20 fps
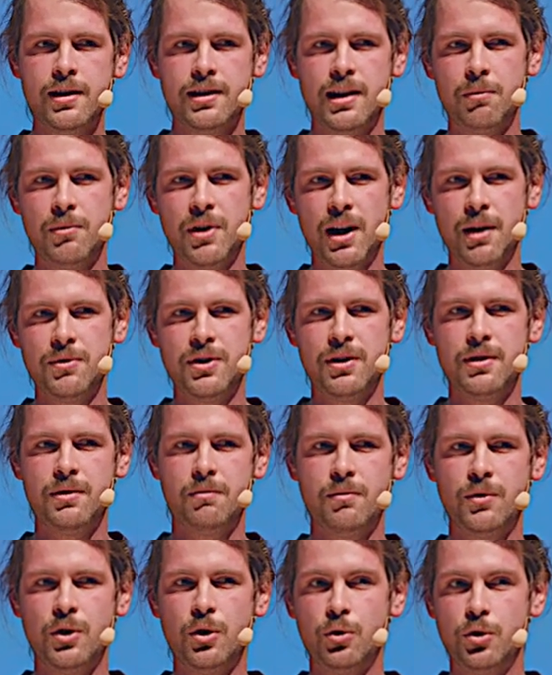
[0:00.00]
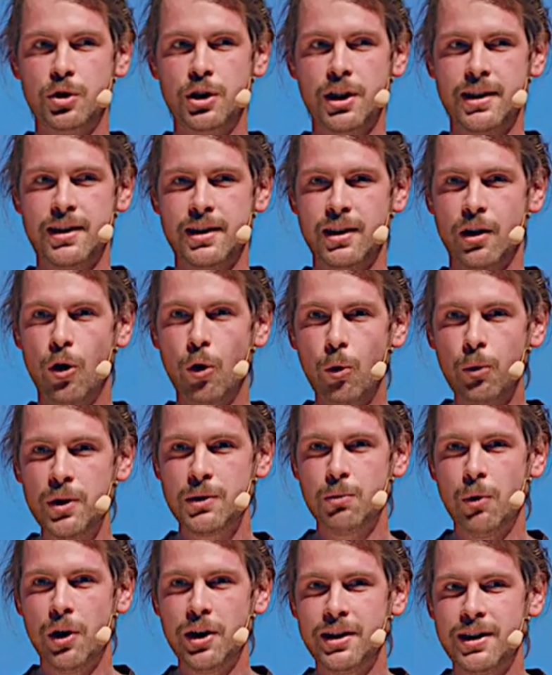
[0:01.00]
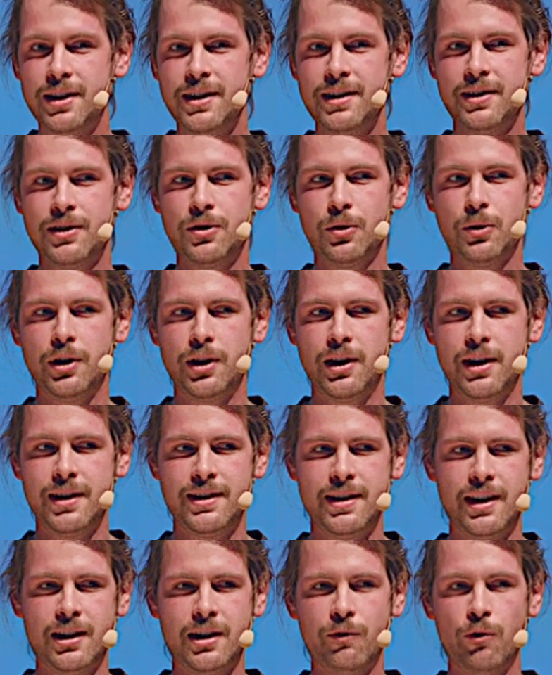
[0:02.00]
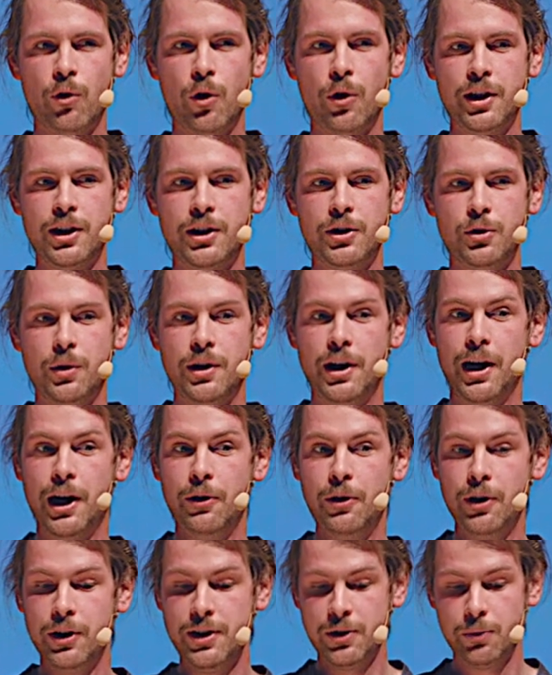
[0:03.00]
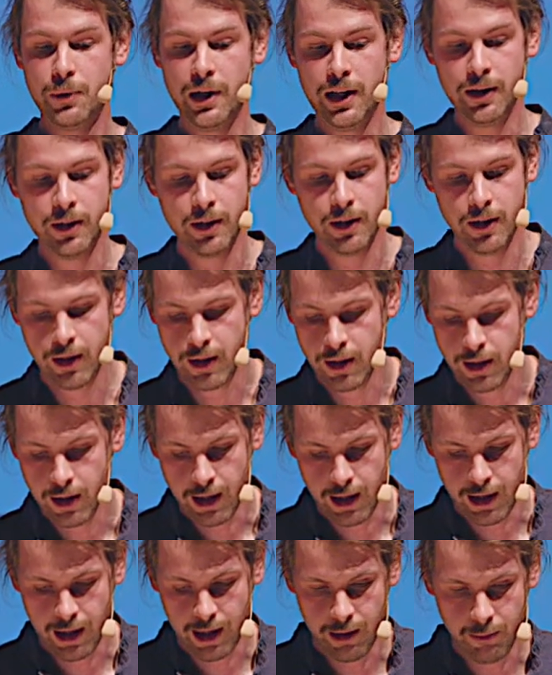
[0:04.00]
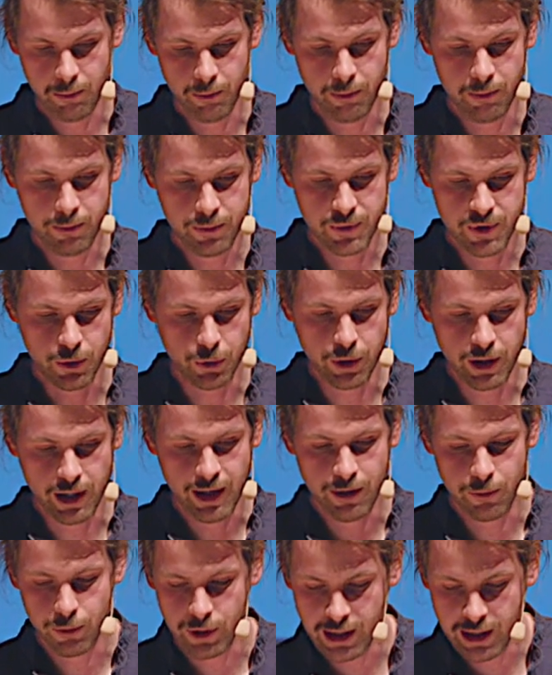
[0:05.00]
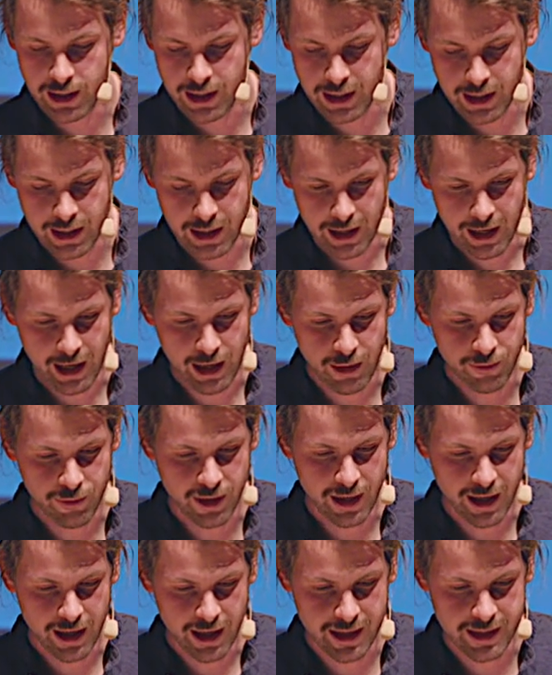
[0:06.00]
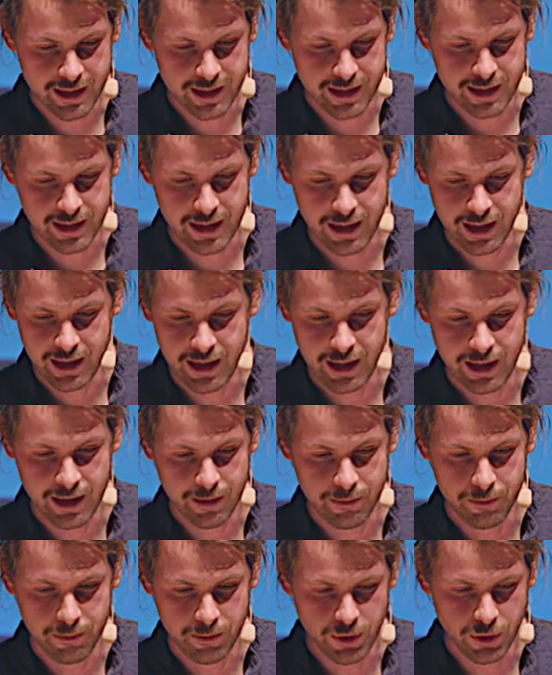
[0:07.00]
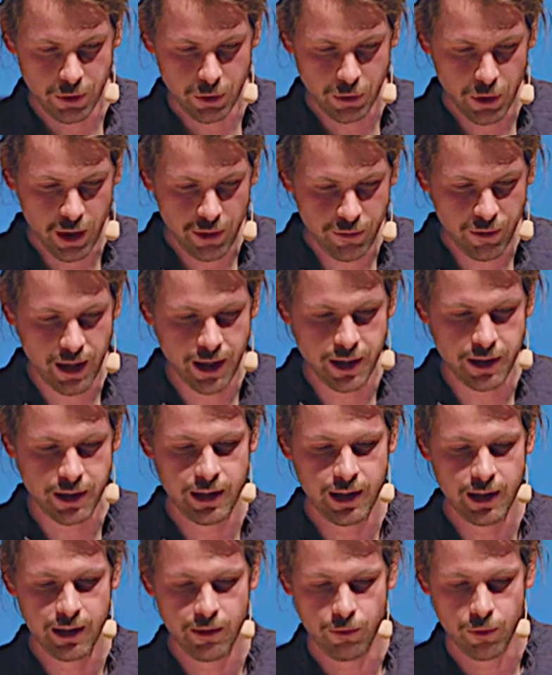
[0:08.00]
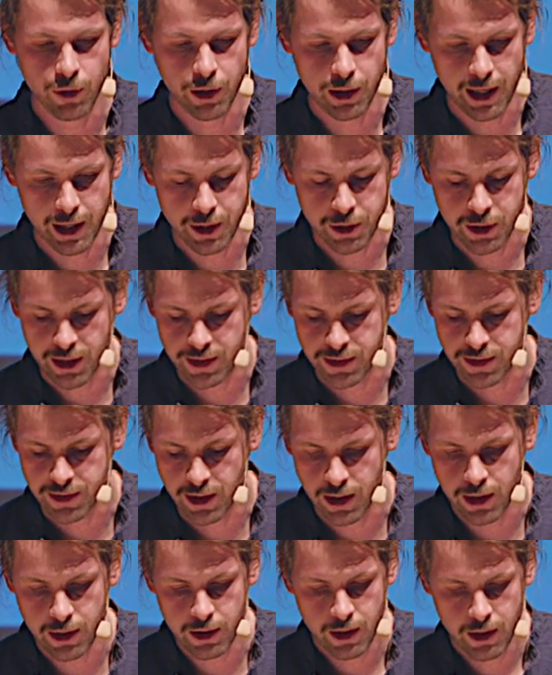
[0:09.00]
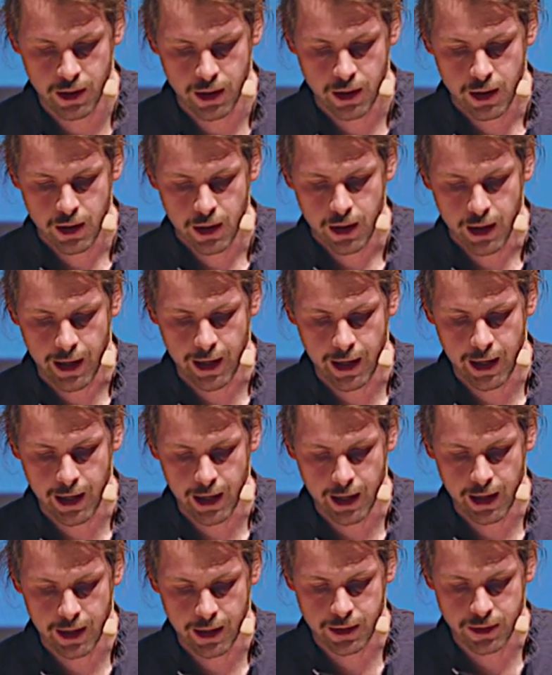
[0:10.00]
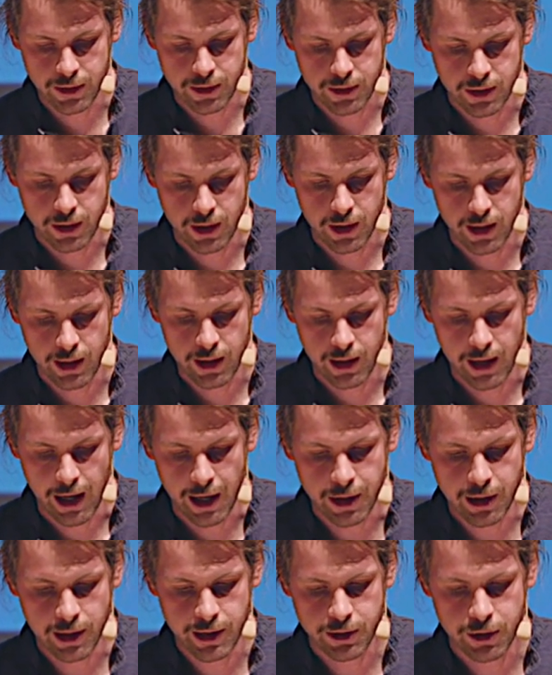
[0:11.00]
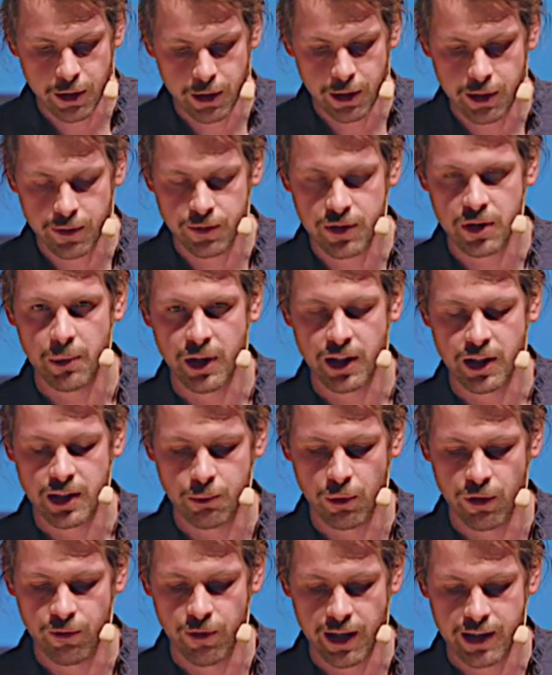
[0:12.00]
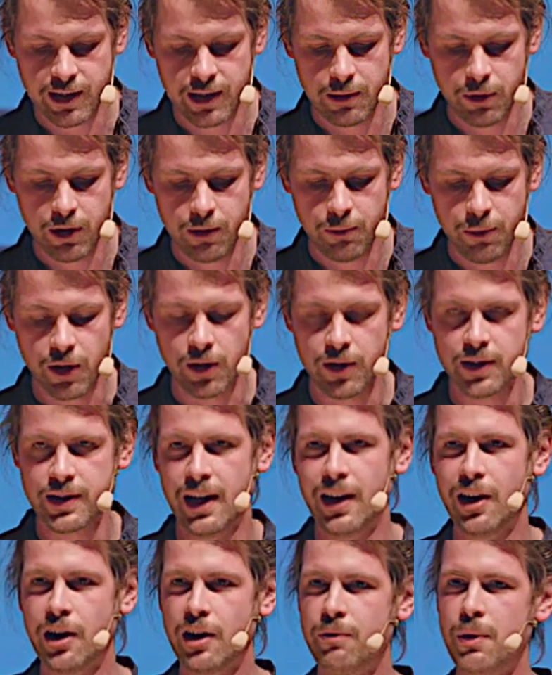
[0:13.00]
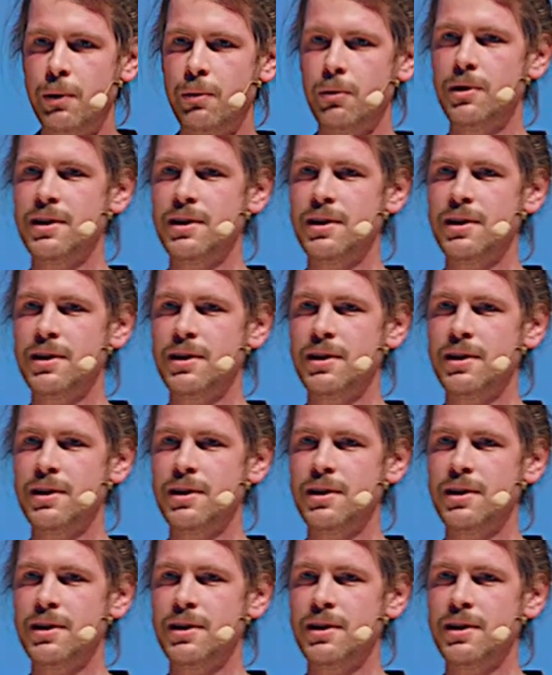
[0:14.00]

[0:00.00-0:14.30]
Sometimes you just always want this, so you can set the warning to an error as well. Um, so you can really have a nice, uh, you have an idea where the edge cases are. And uh, other alternatives to make this more flexible, because a lot of people